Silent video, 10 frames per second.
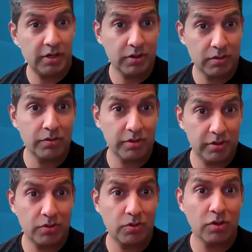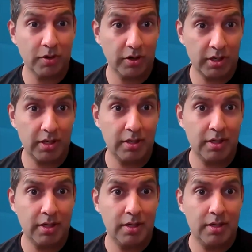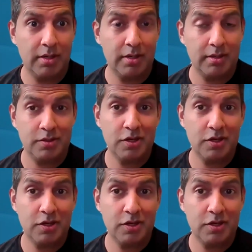your growth in your core market. You